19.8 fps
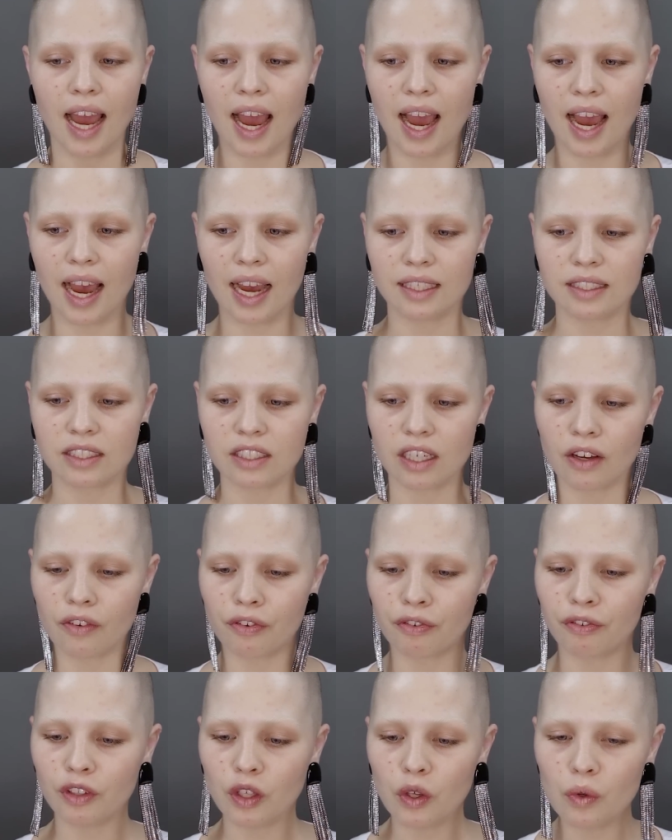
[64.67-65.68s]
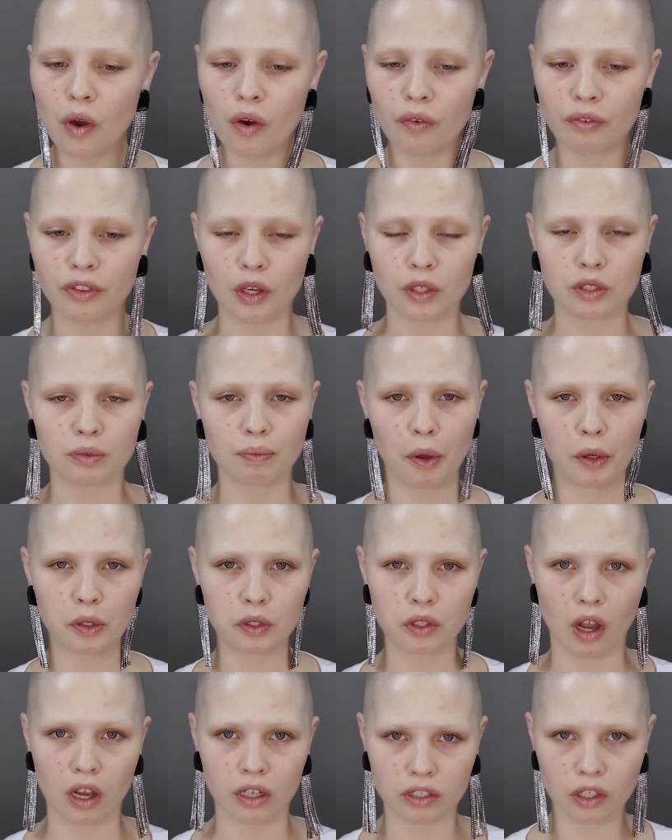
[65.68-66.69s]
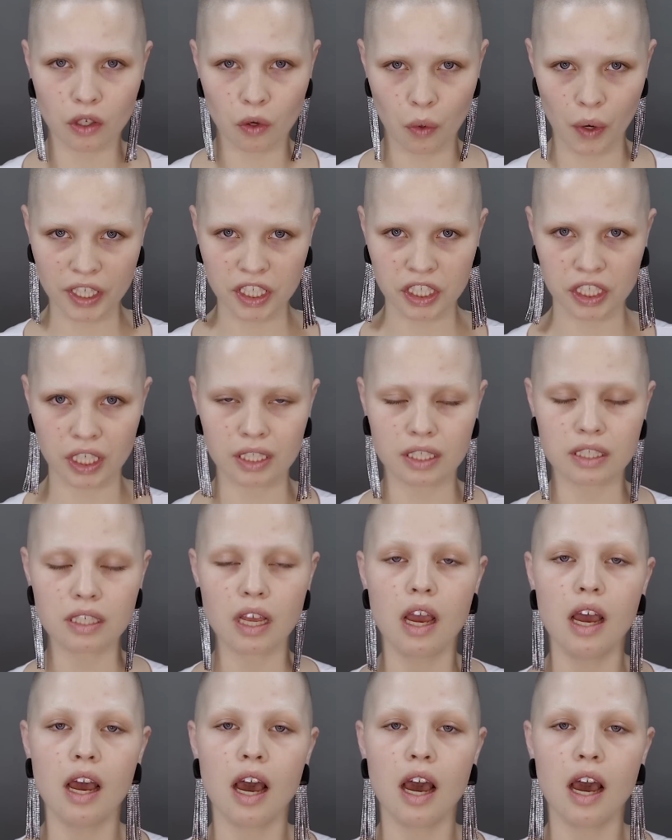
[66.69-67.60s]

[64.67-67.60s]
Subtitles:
And a few of those most asked questions